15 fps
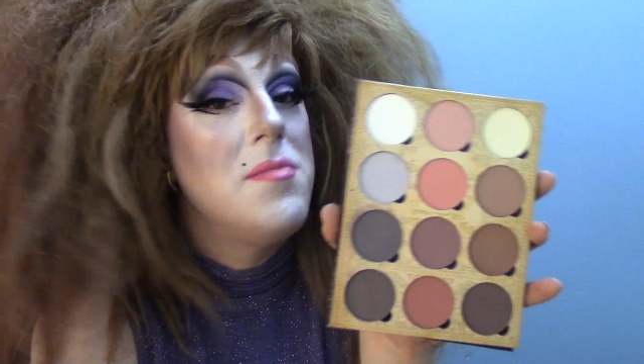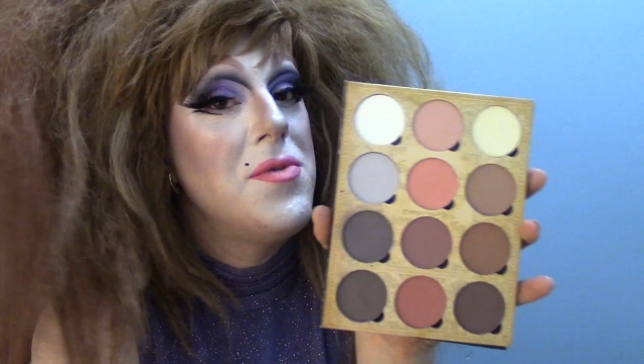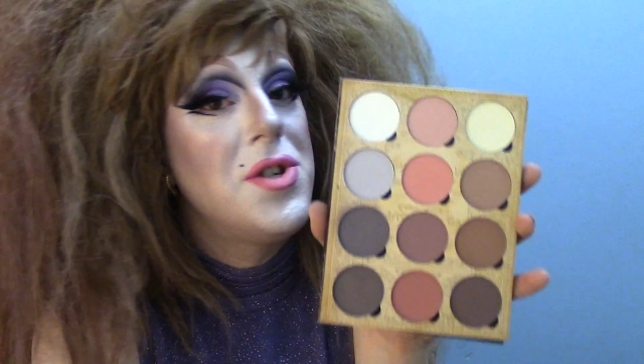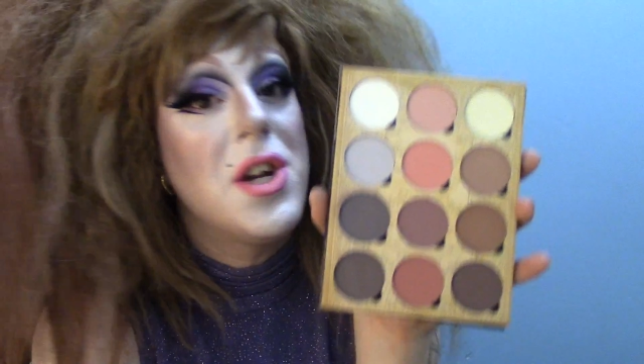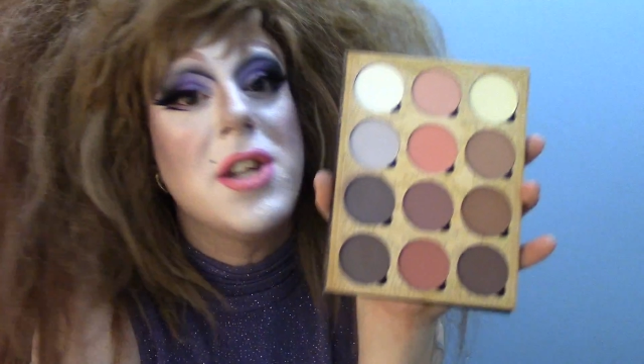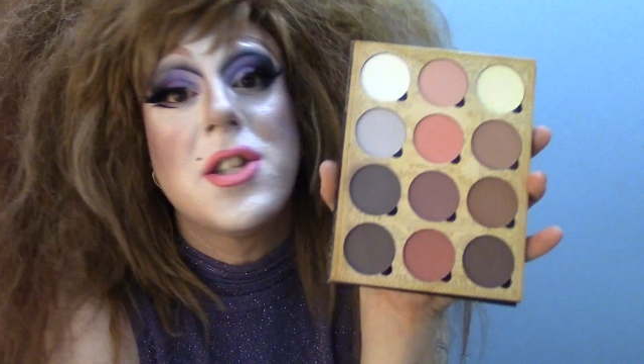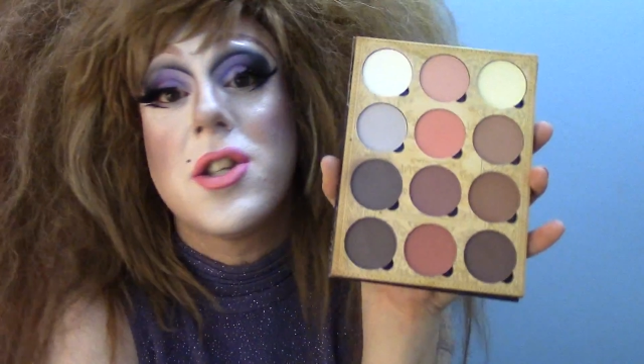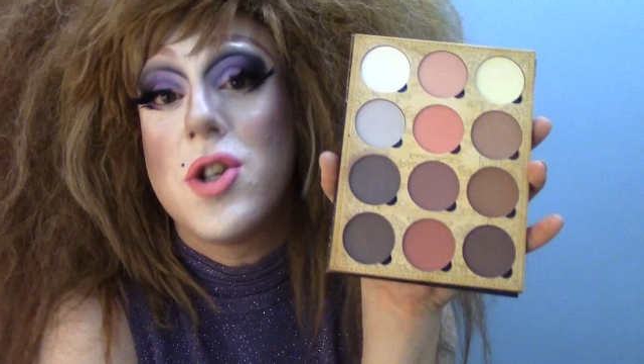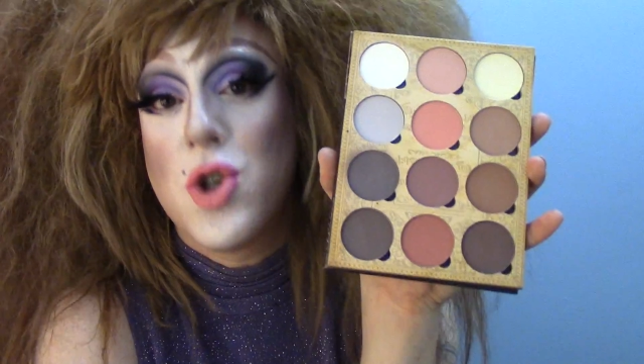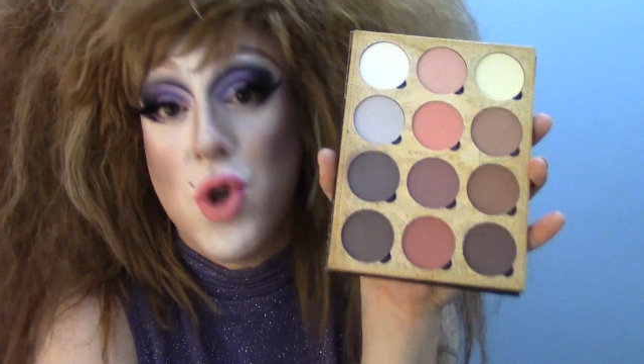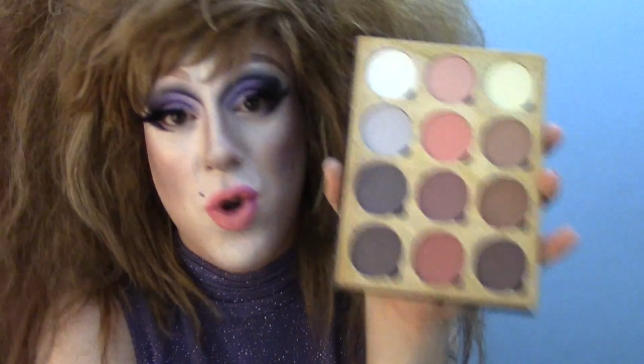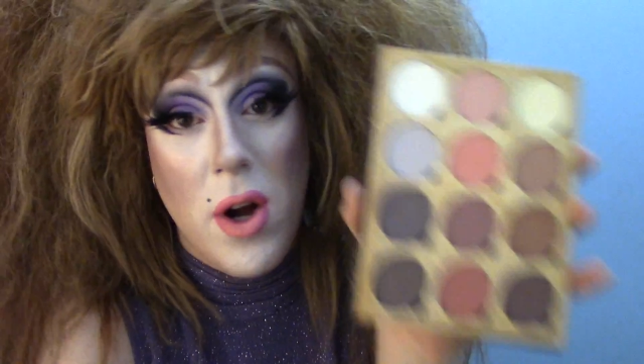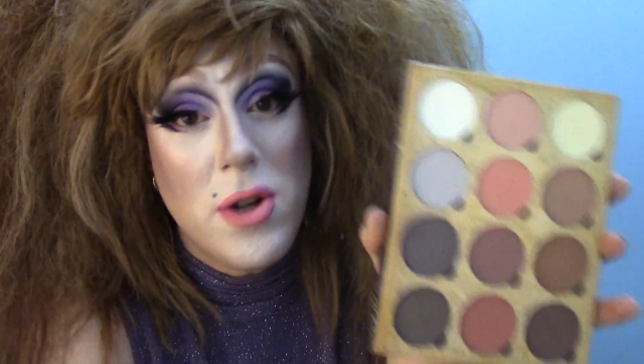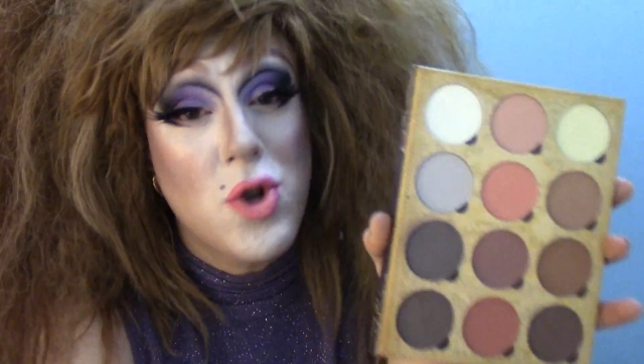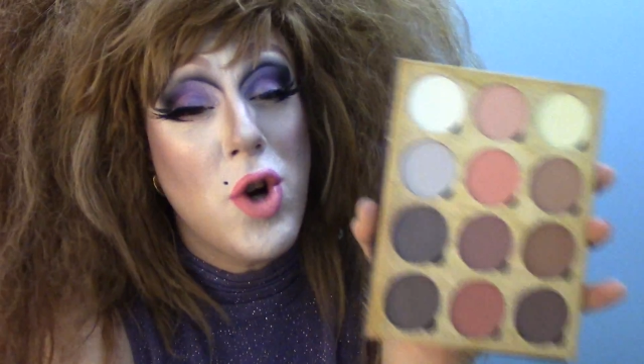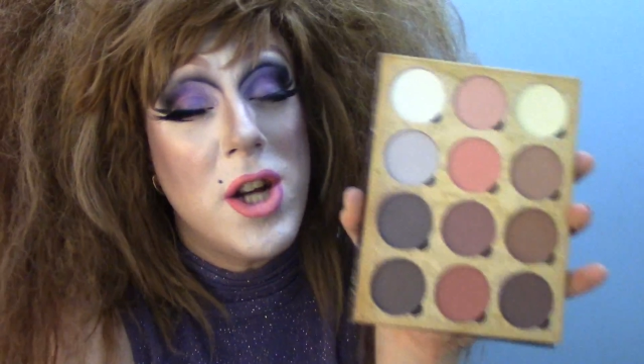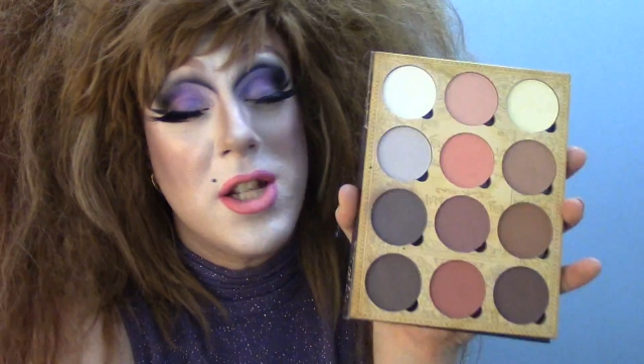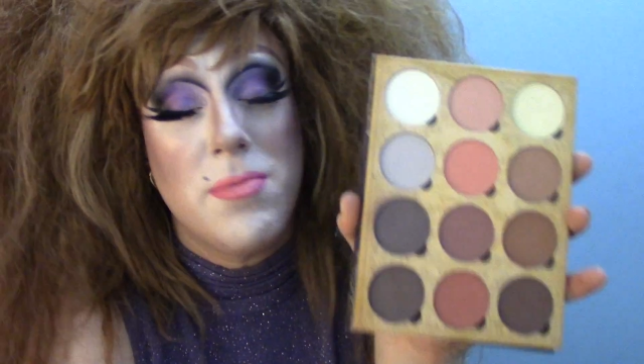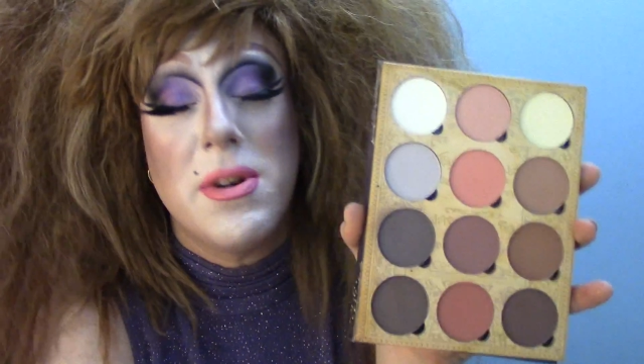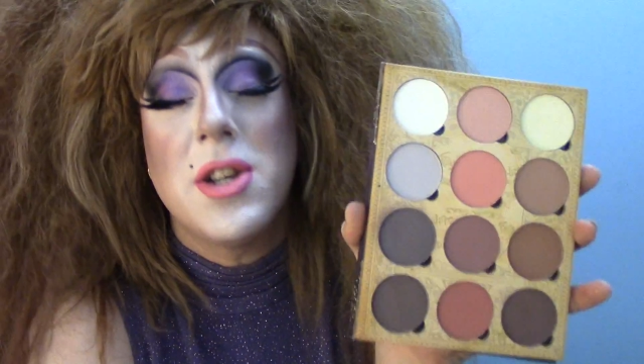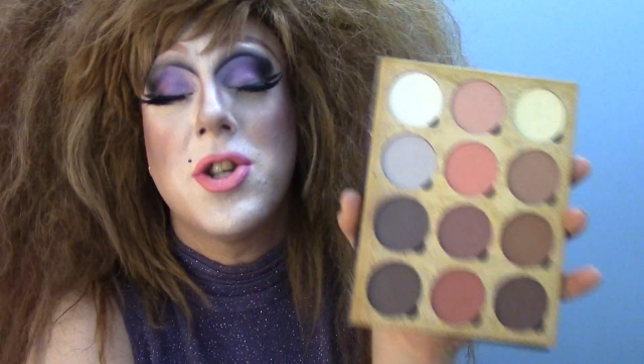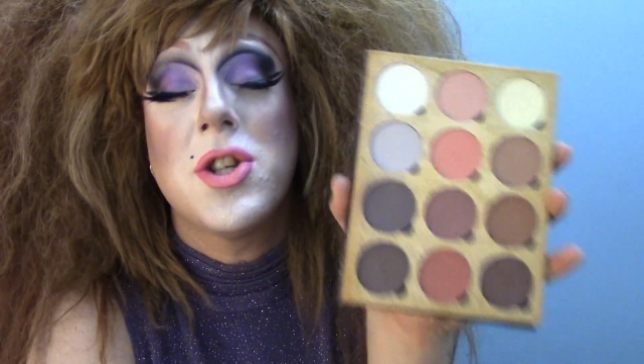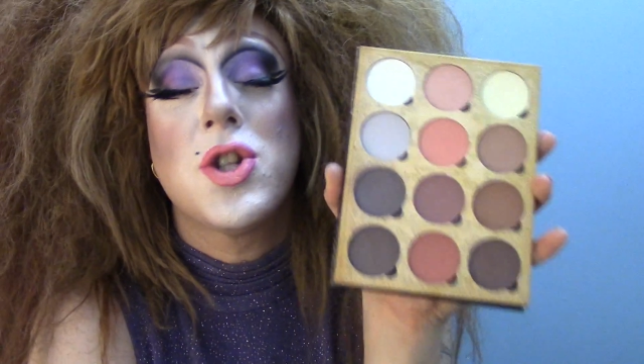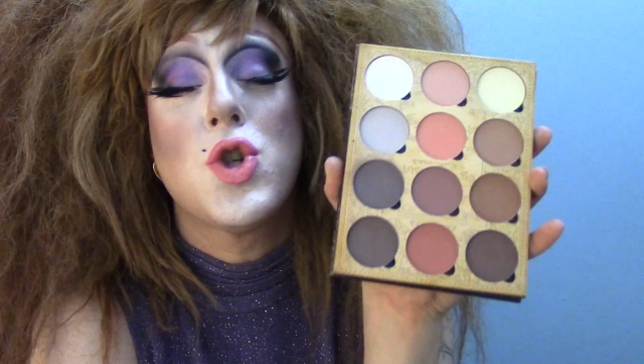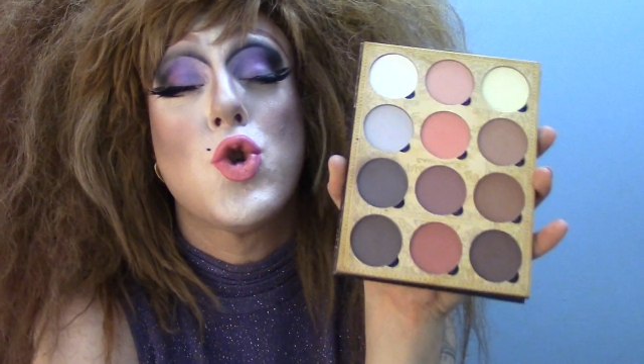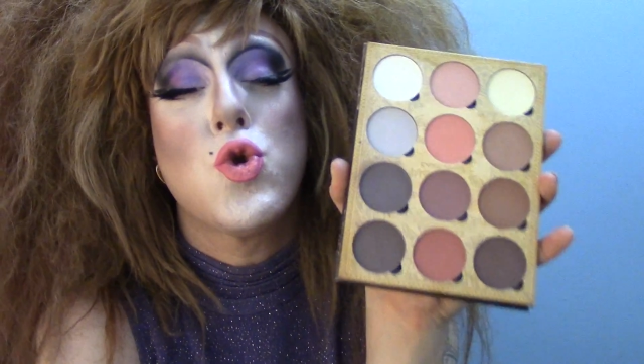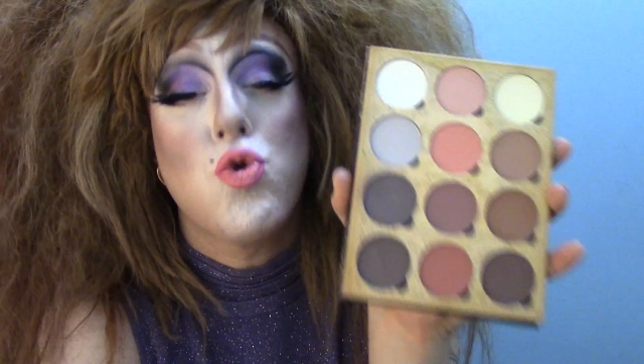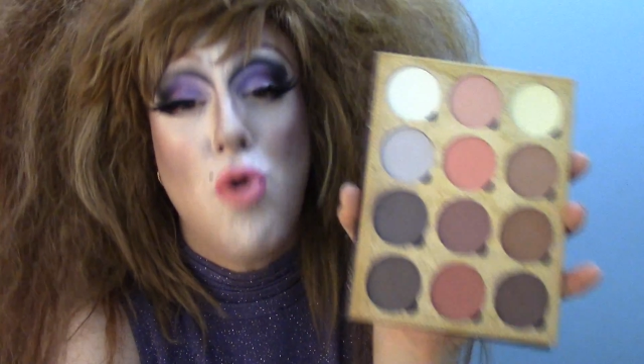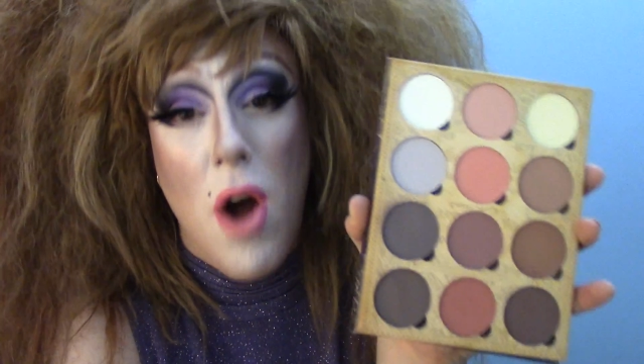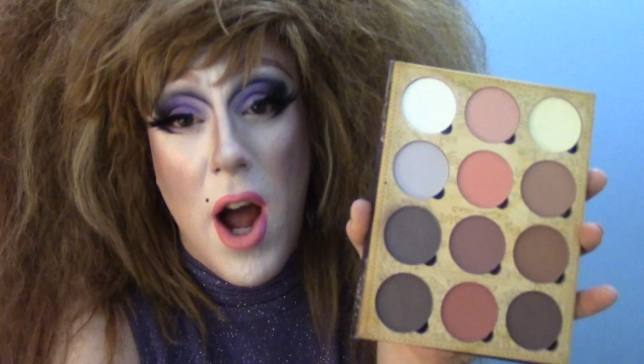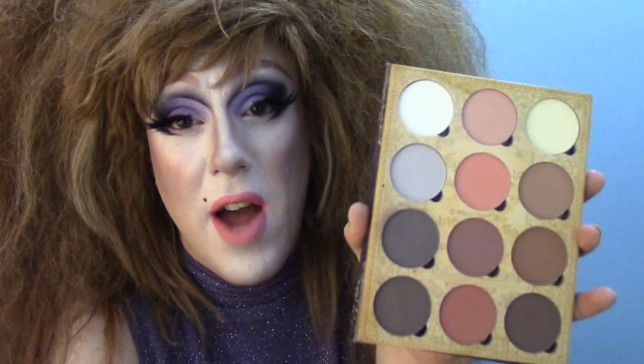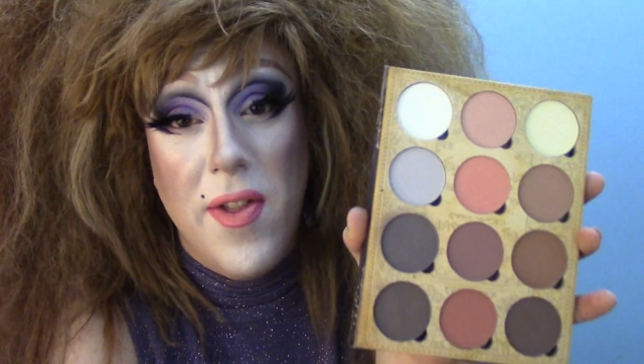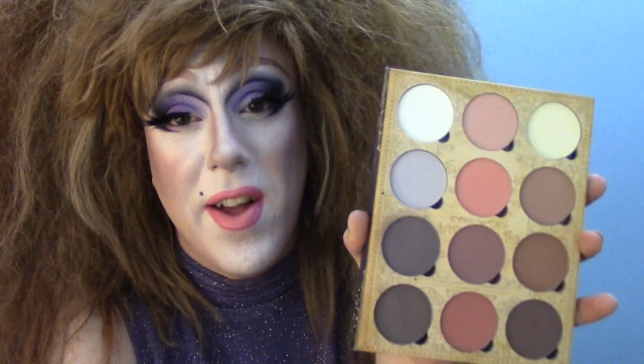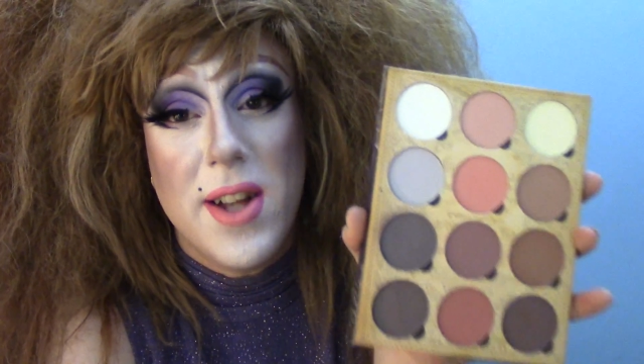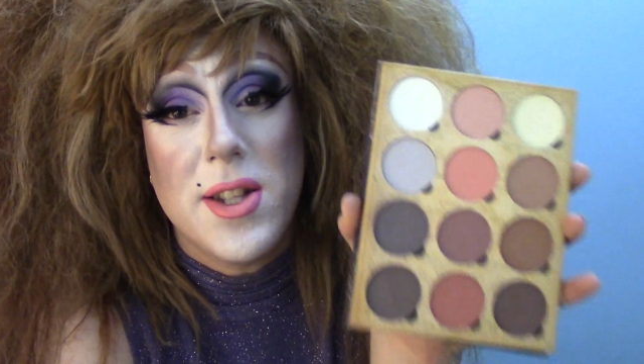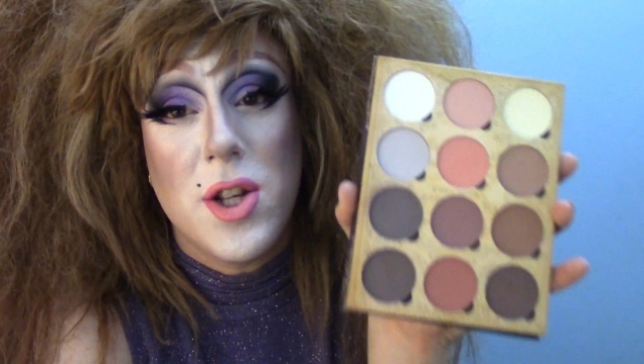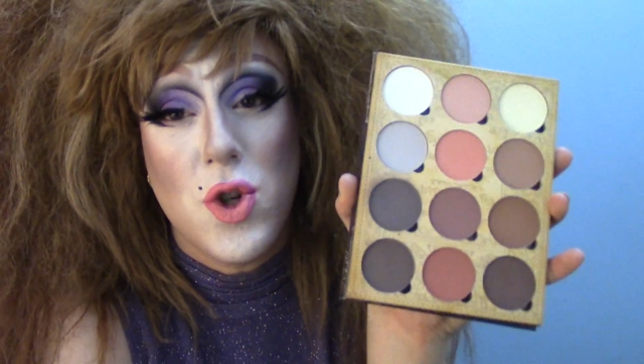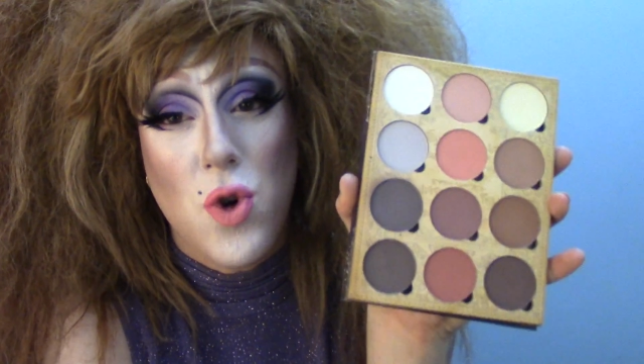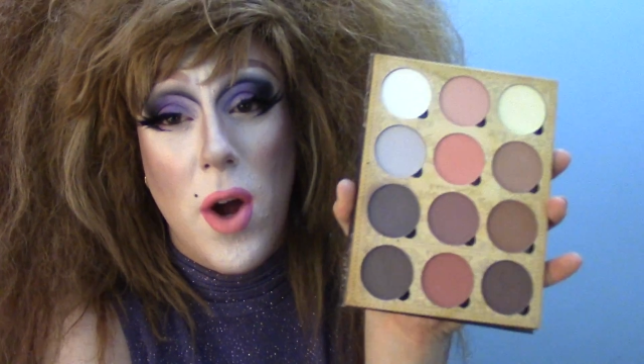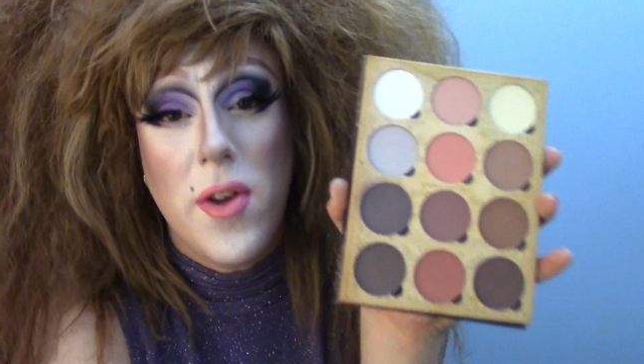Just trust me, just try this.